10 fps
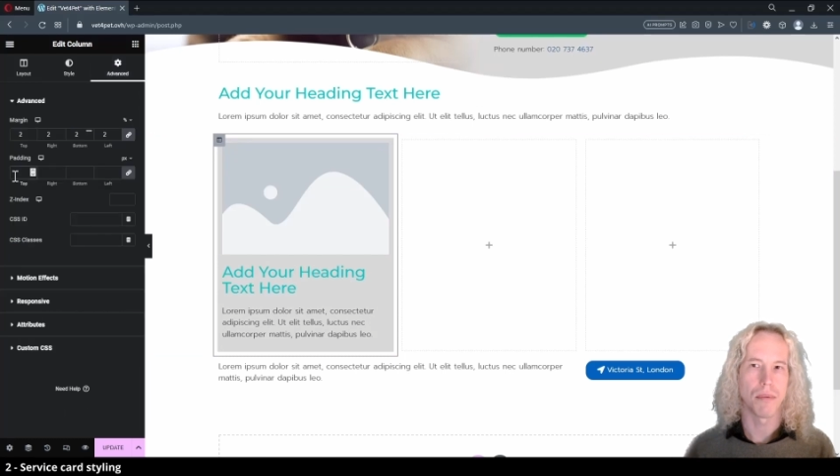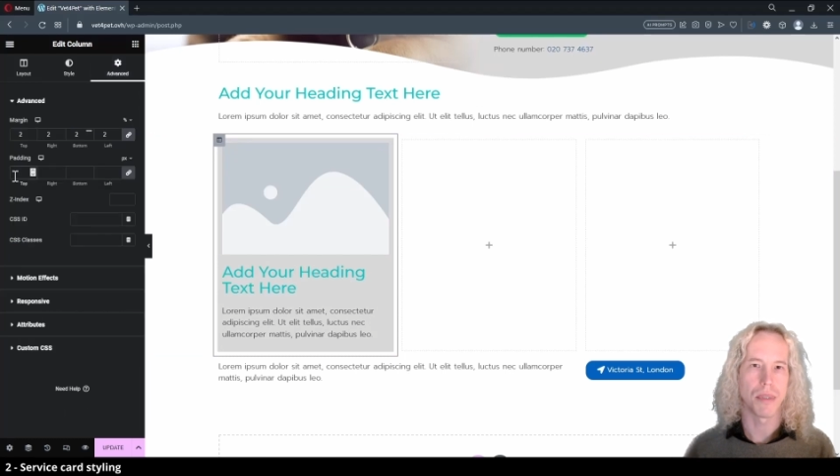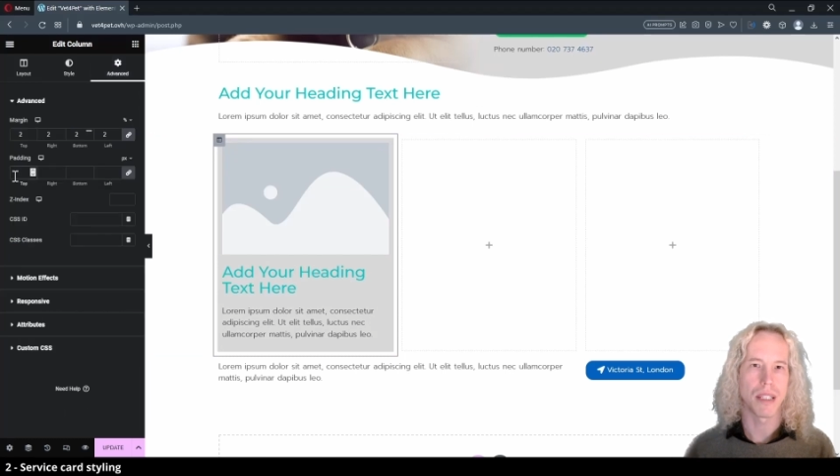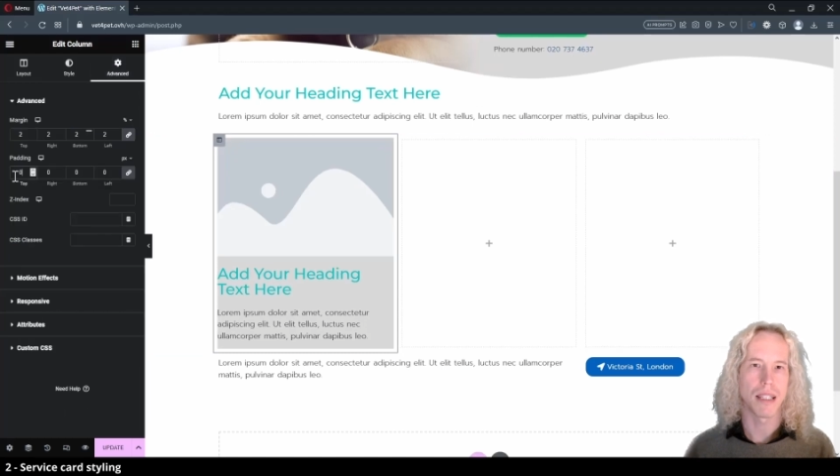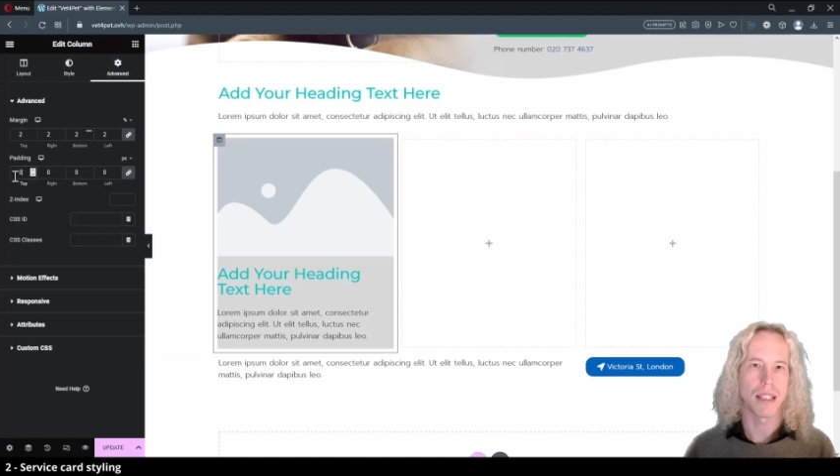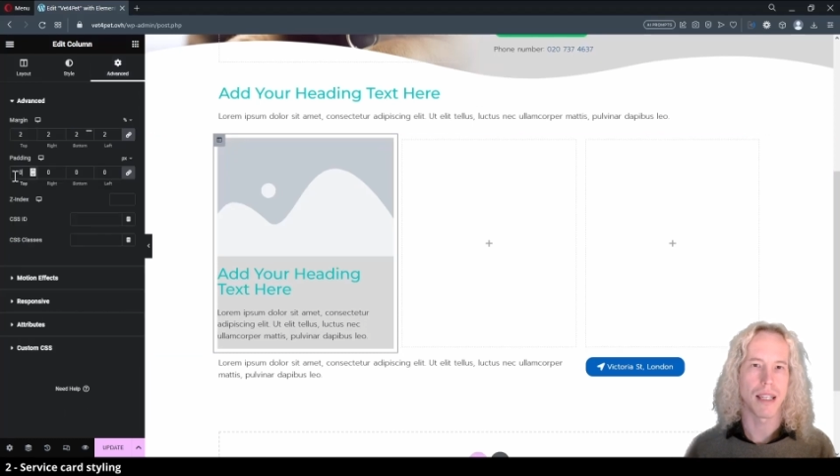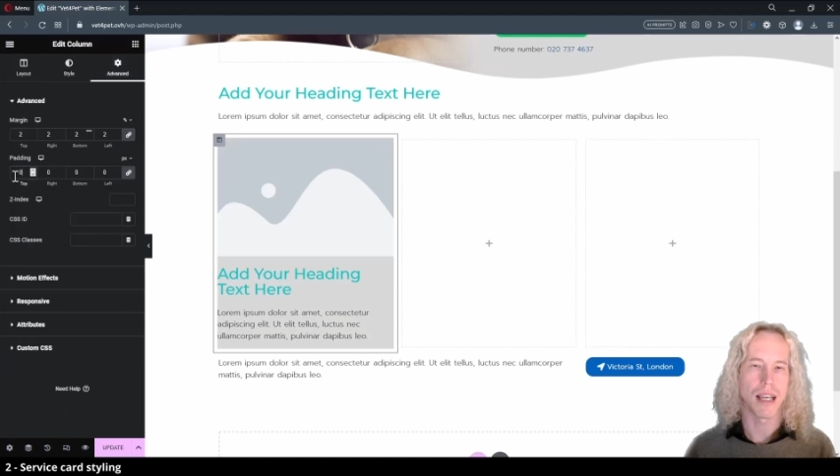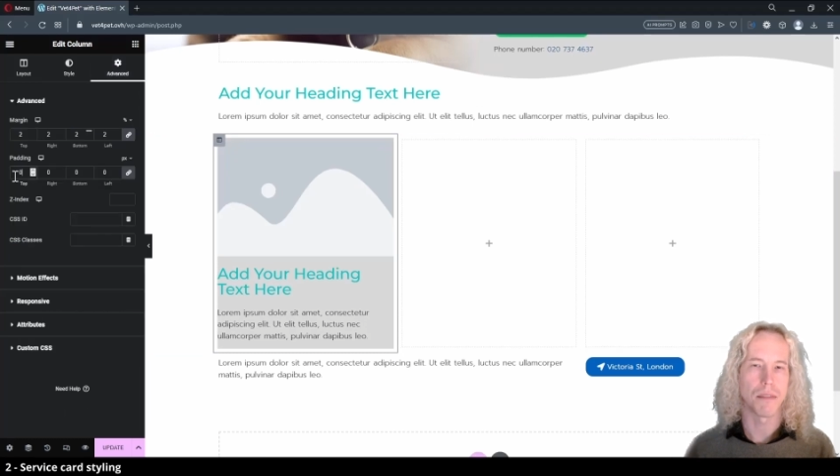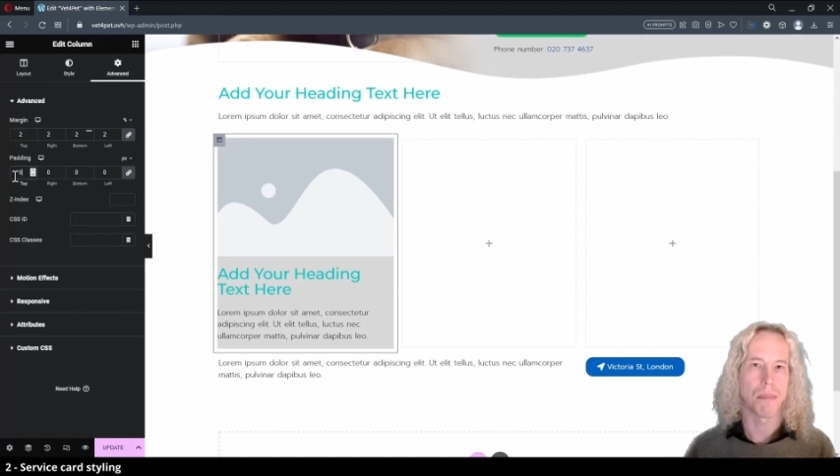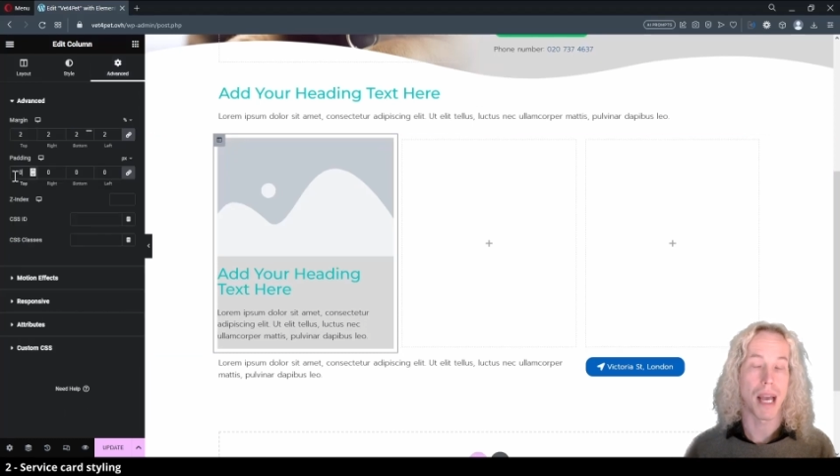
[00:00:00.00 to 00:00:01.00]
we can
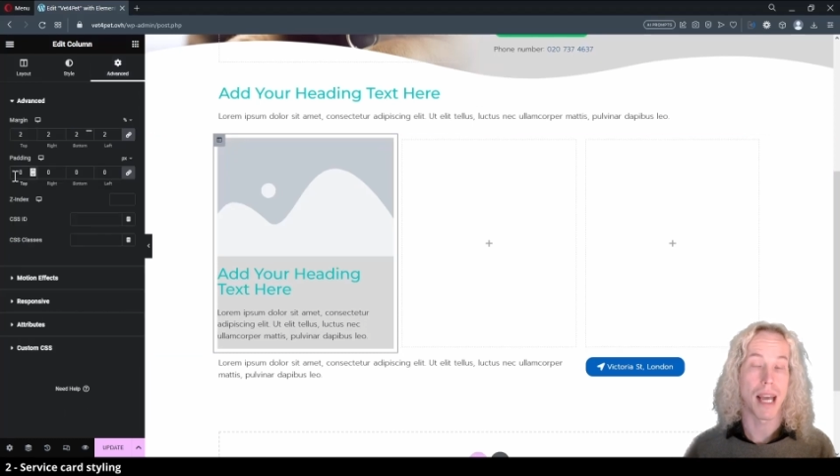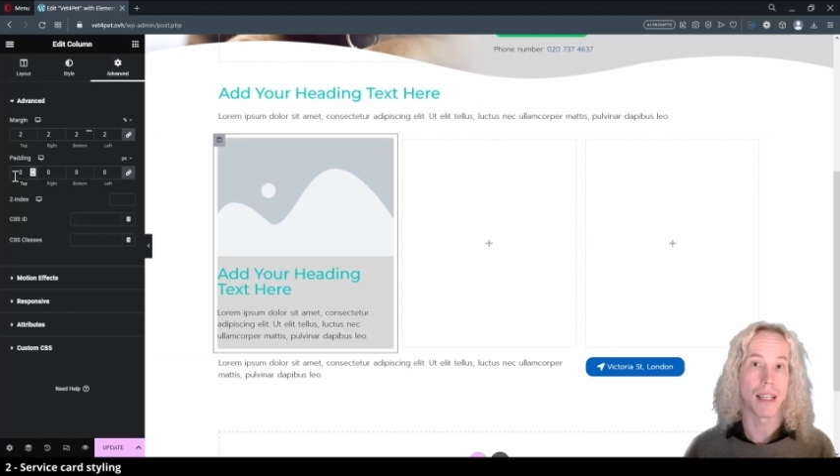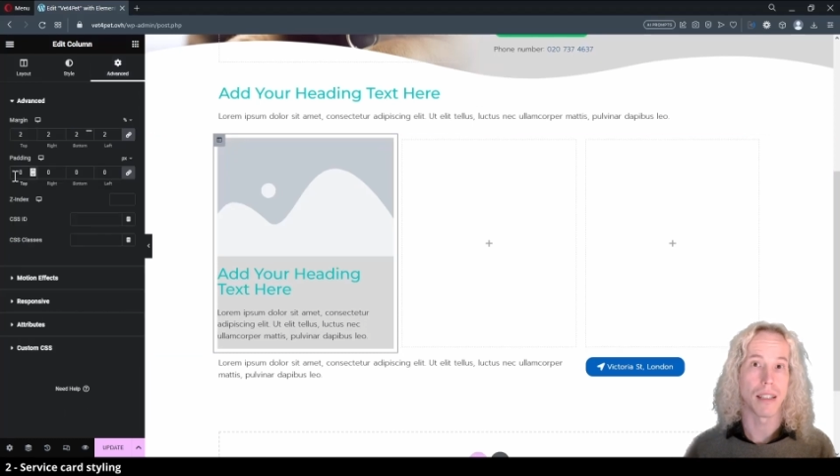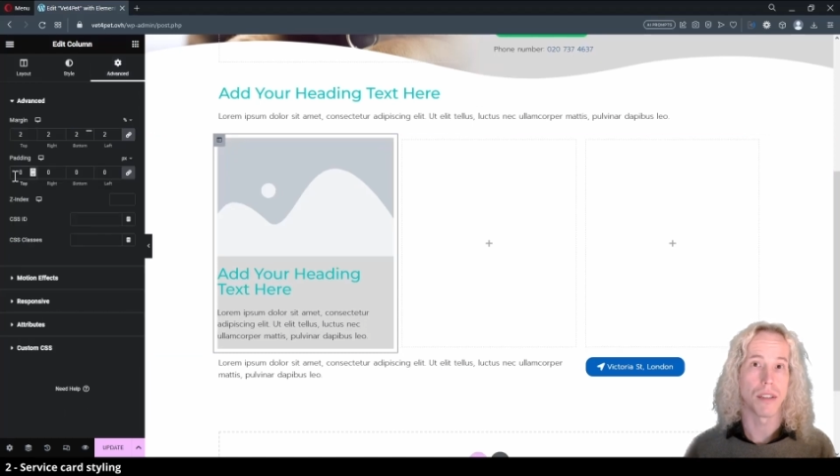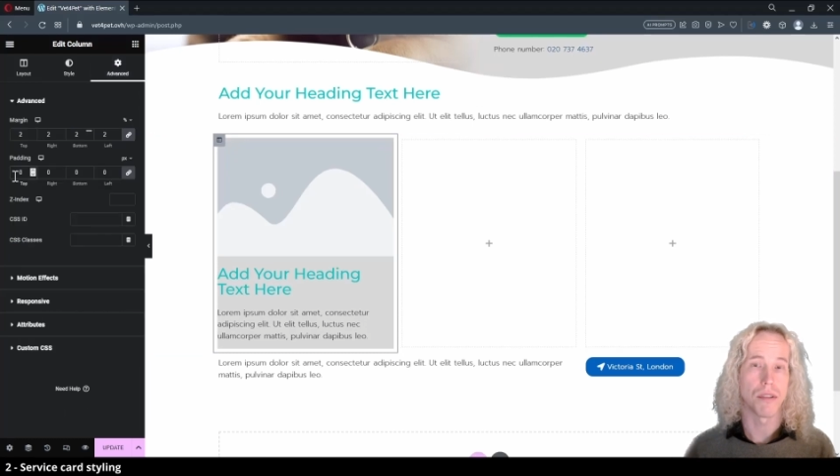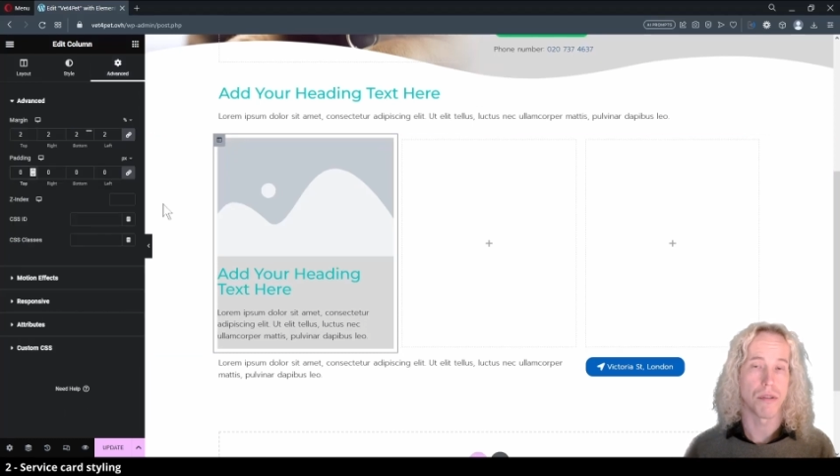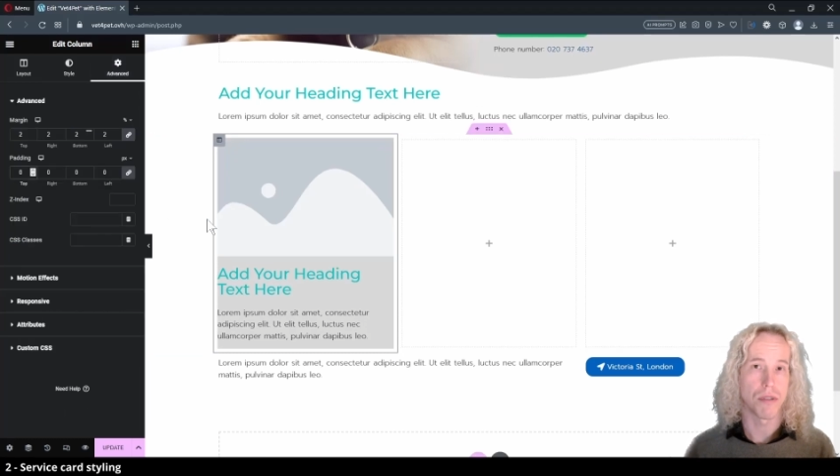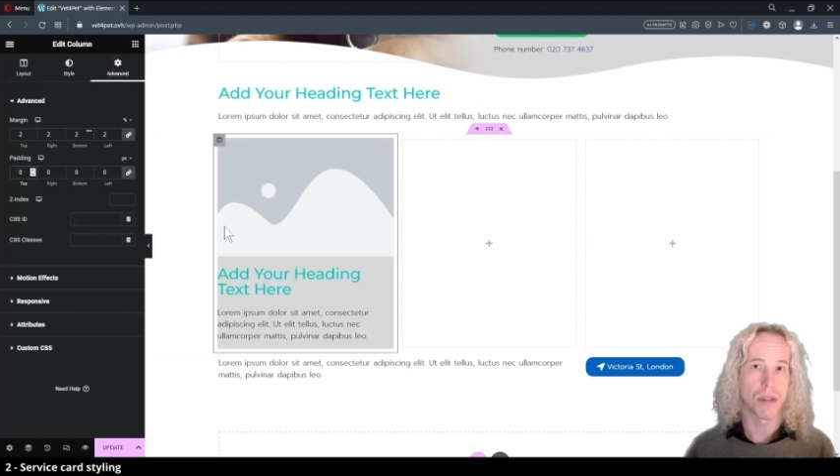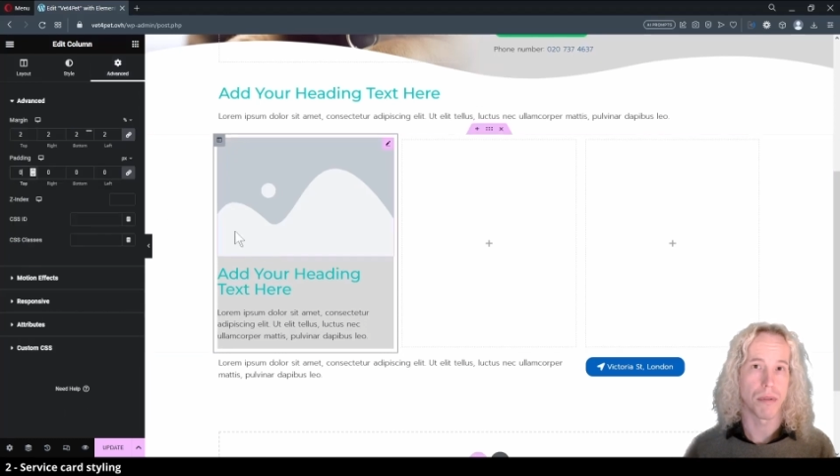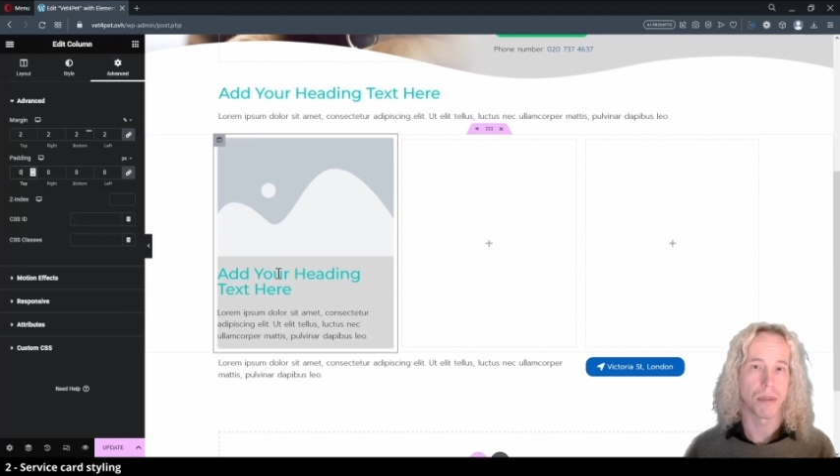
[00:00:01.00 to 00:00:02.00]
set padding to
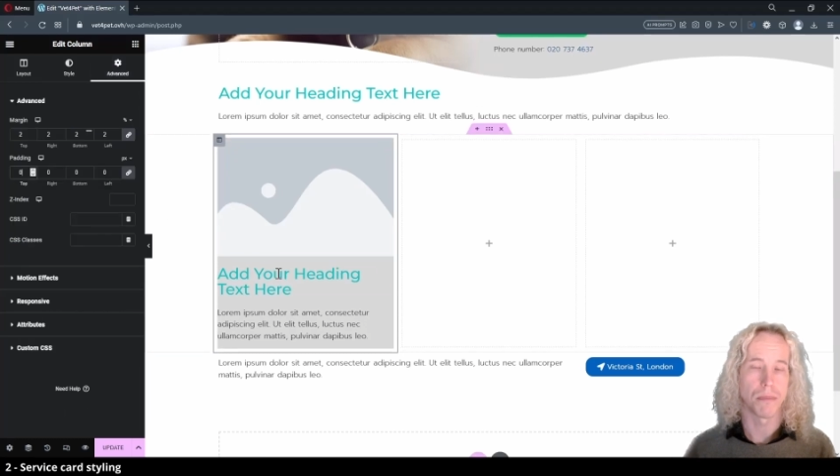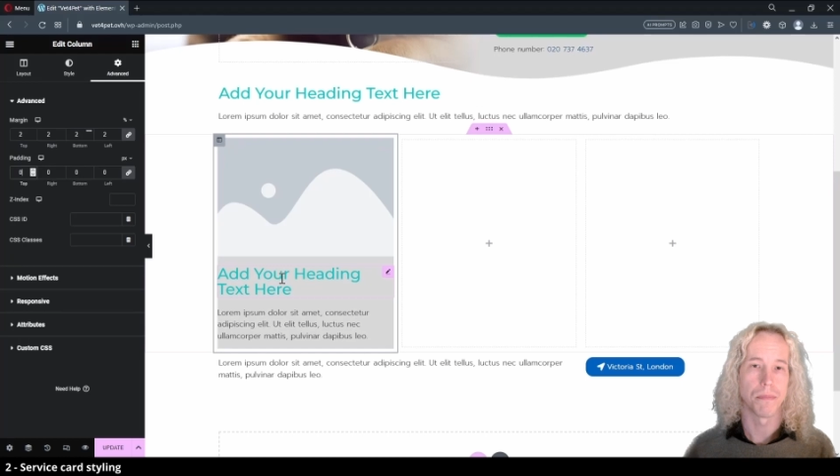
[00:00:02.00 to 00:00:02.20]
0.